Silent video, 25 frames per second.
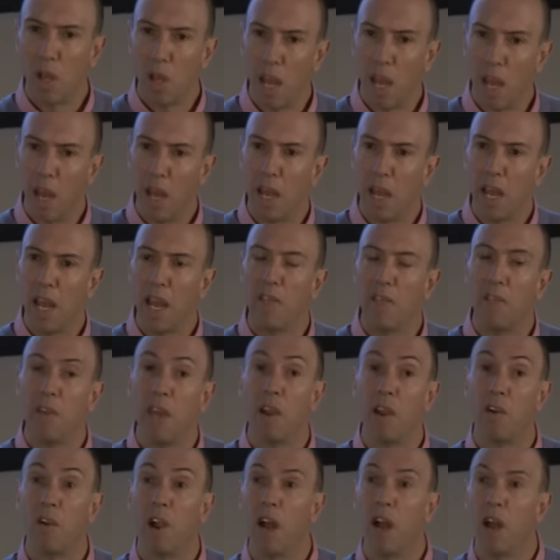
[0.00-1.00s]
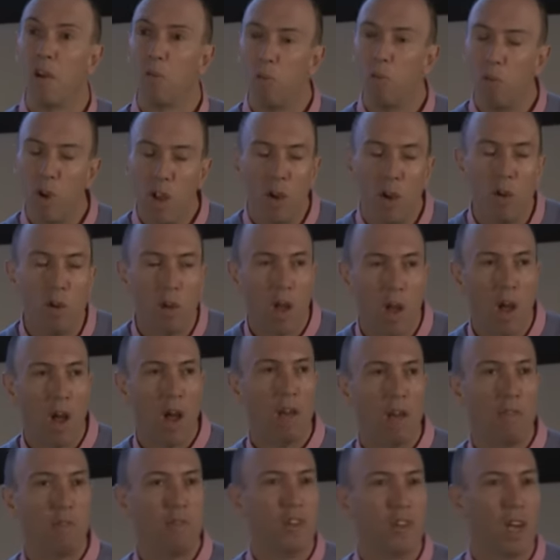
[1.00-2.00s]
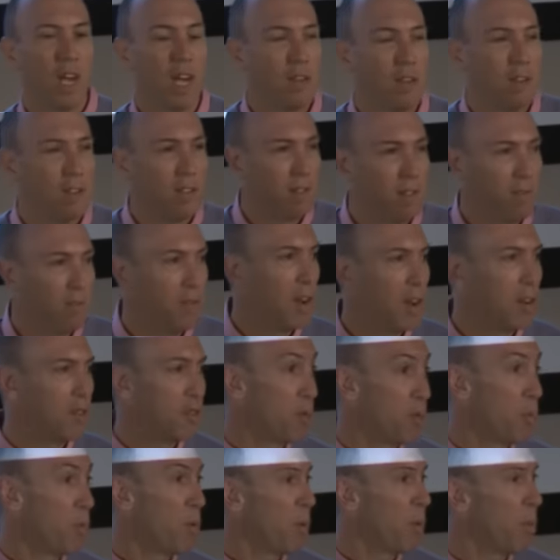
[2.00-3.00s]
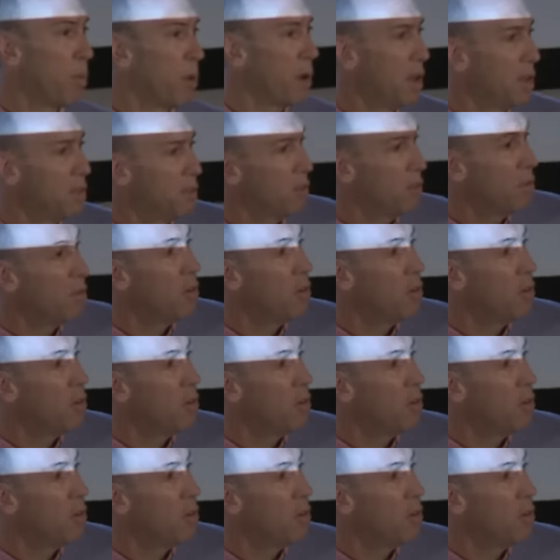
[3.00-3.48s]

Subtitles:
And there are real life changes in functional properties of